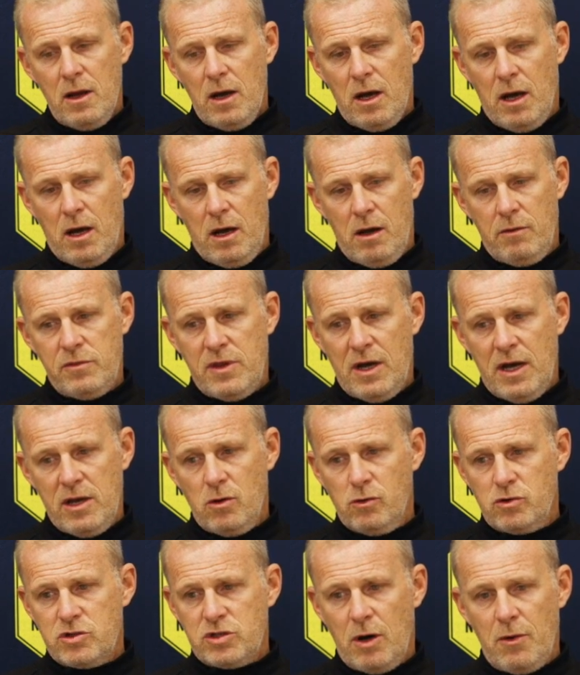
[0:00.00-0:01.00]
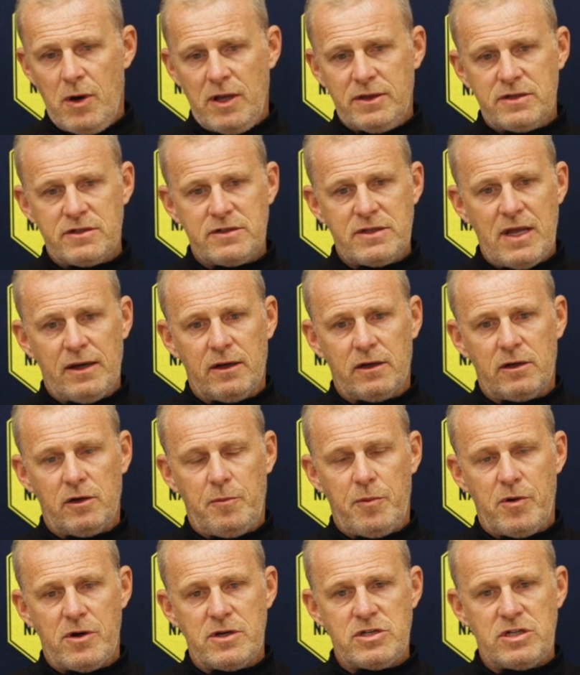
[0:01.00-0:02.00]
They also understand and
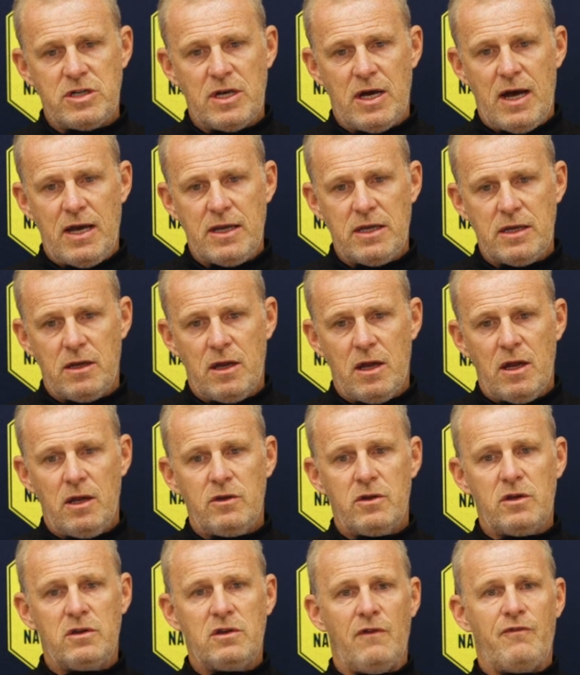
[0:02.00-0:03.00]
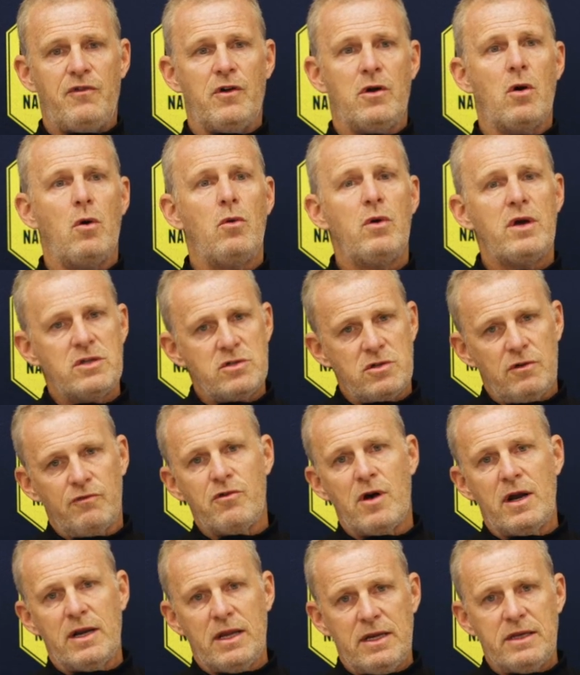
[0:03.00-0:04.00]
appreciate the difficulties of
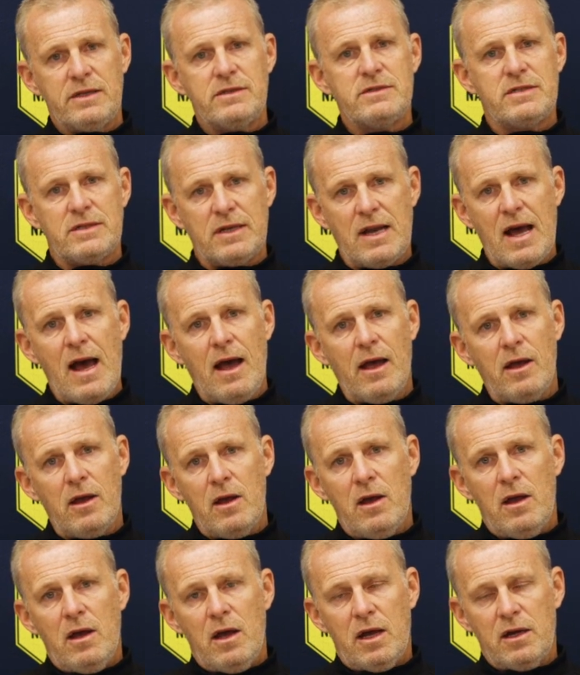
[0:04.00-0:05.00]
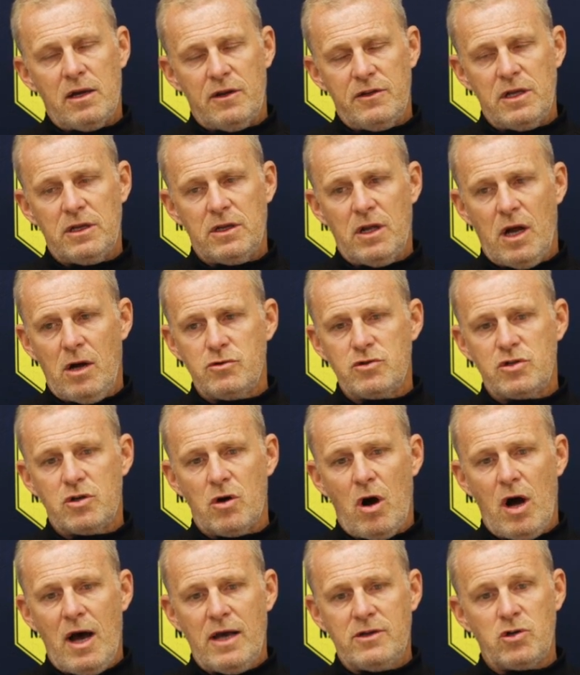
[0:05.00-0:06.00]
running into that. And I think those
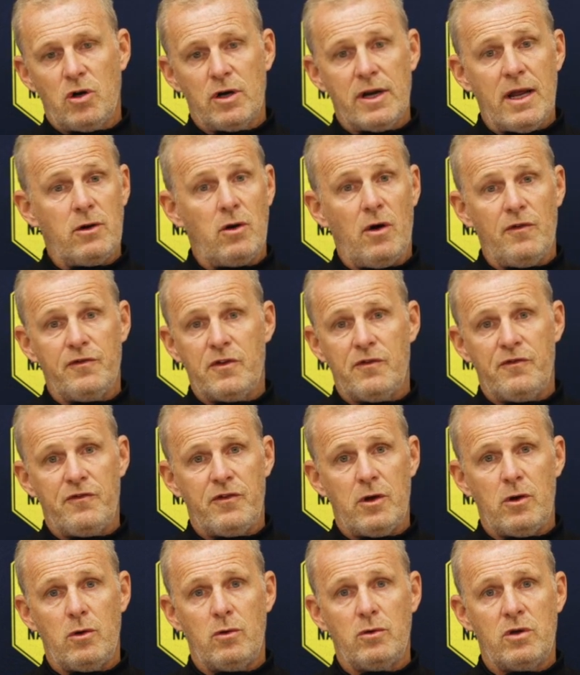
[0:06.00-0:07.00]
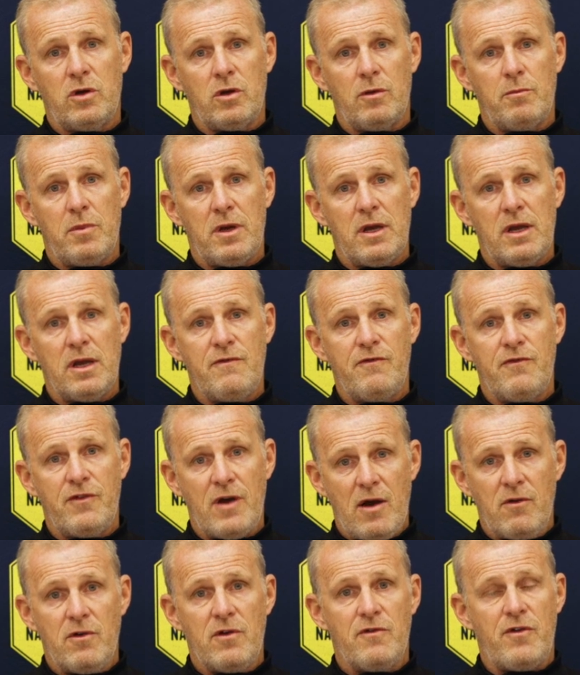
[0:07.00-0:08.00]
guys on and off the field can be
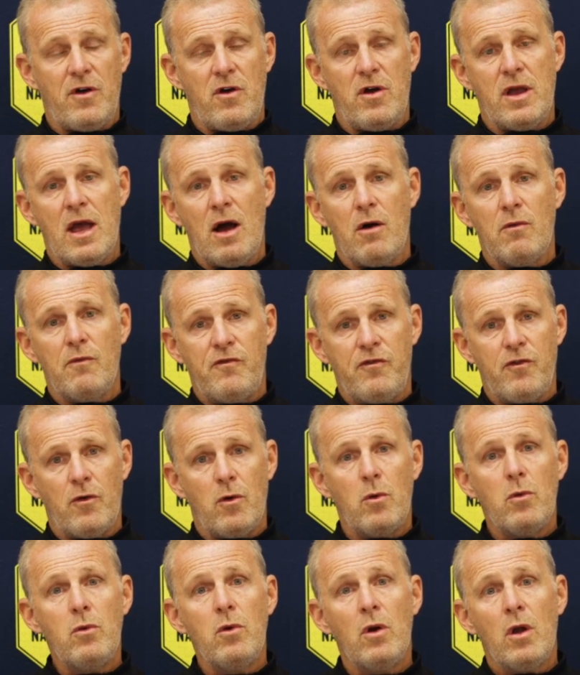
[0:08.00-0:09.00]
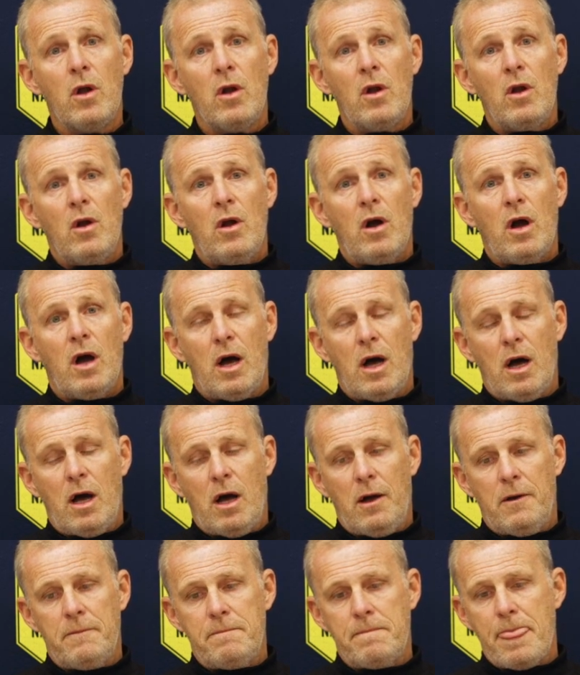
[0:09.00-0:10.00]
very, very helpful
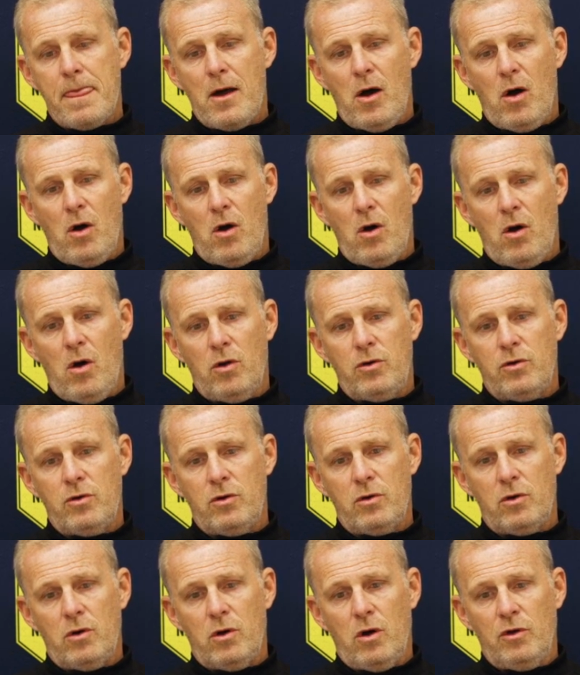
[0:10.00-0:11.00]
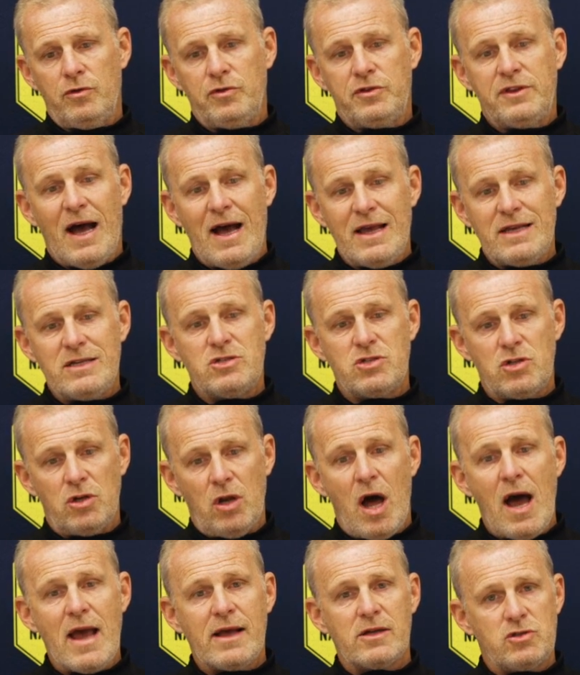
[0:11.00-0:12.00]
on days
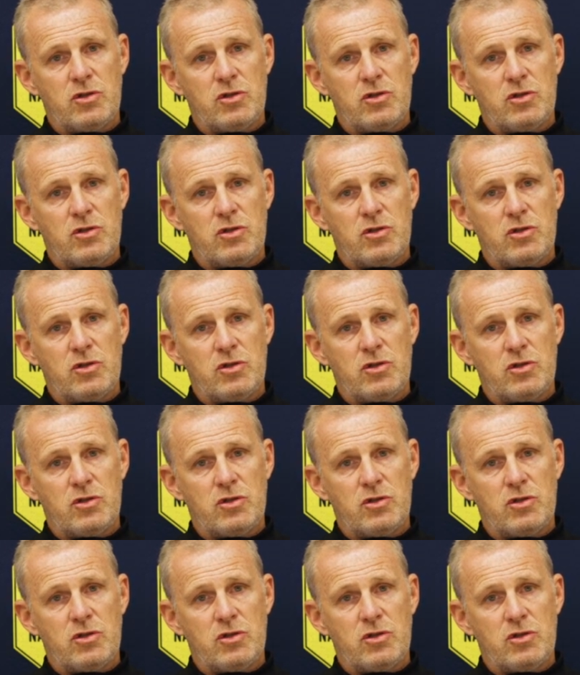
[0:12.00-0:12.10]
like